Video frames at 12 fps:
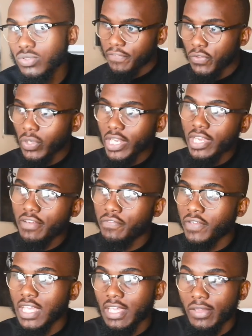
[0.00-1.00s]
If you want to have
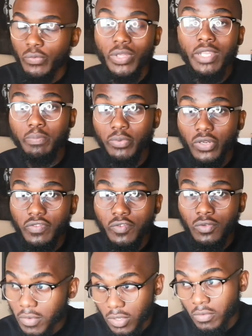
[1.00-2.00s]
a really
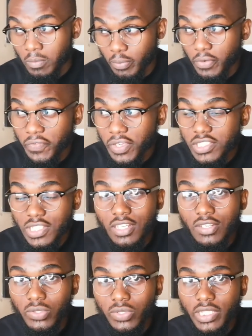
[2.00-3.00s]
beautiful professional
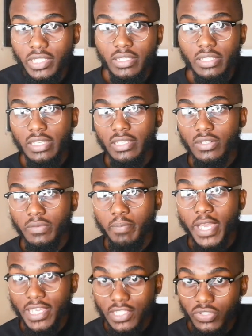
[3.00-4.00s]
looking, you know,
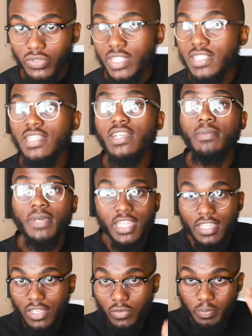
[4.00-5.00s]
page on your Instagram, I
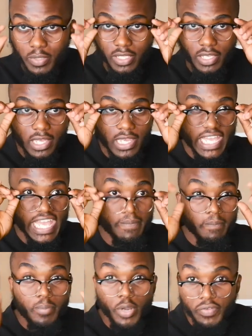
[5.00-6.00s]
think that would be a
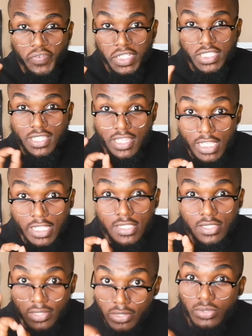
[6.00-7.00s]
perfect thing
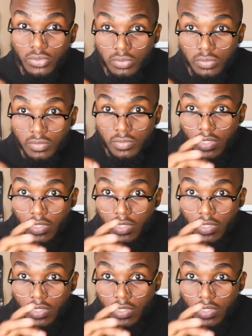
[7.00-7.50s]
to do.